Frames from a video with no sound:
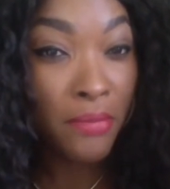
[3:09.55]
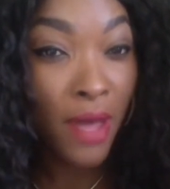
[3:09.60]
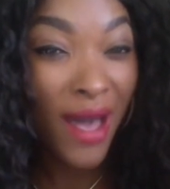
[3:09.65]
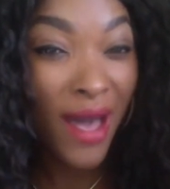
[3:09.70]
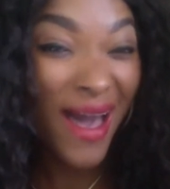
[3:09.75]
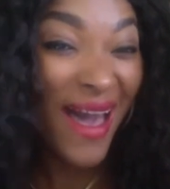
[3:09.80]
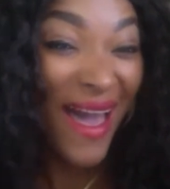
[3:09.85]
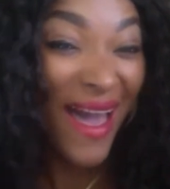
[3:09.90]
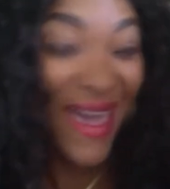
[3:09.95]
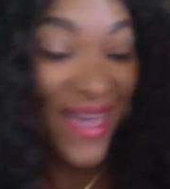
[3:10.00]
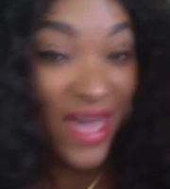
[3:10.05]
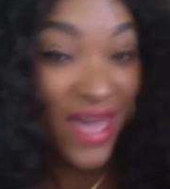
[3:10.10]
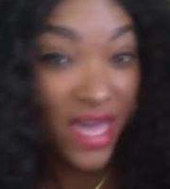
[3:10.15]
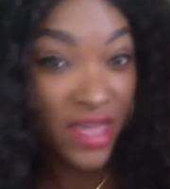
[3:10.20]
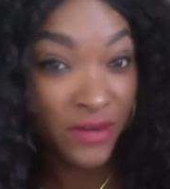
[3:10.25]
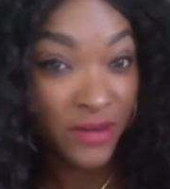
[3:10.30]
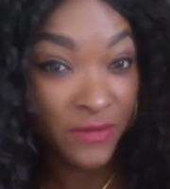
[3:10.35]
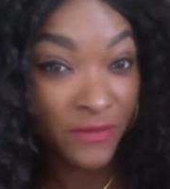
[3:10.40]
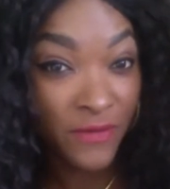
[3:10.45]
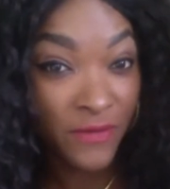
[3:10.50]
higher
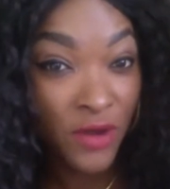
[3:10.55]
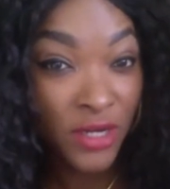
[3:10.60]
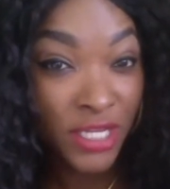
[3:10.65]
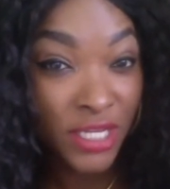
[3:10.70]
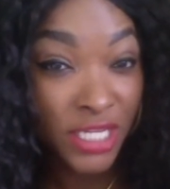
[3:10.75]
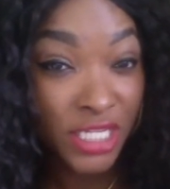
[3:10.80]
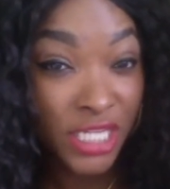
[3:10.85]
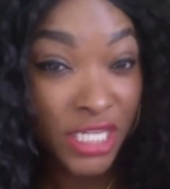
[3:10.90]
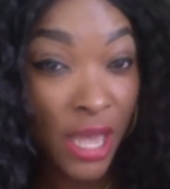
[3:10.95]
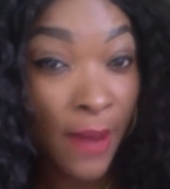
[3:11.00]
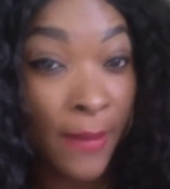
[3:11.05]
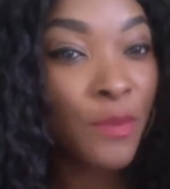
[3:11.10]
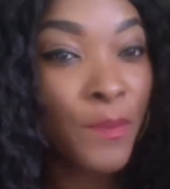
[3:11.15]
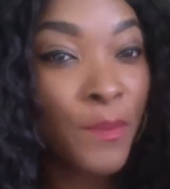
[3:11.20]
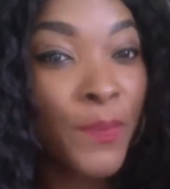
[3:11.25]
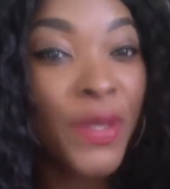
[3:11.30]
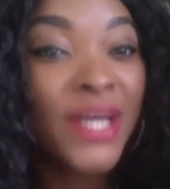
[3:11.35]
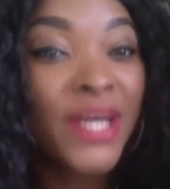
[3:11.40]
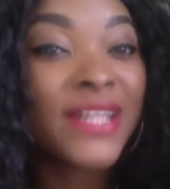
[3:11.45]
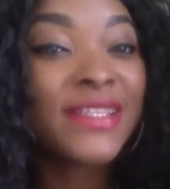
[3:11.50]
end foundation
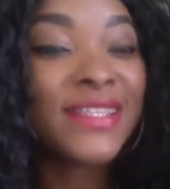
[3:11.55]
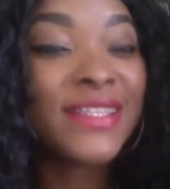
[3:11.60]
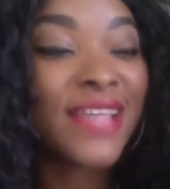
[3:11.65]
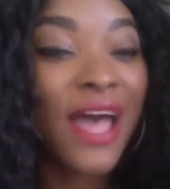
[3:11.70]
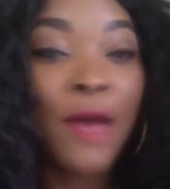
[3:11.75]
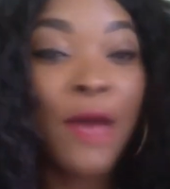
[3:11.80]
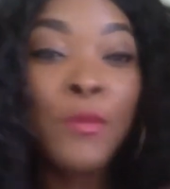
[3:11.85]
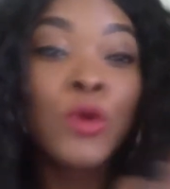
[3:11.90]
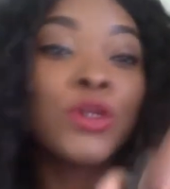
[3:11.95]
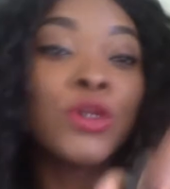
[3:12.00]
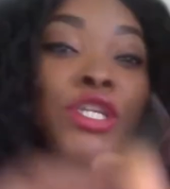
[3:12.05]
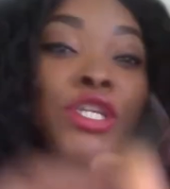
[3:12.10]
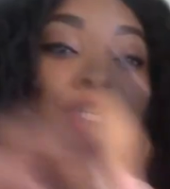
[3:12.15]
but I'm only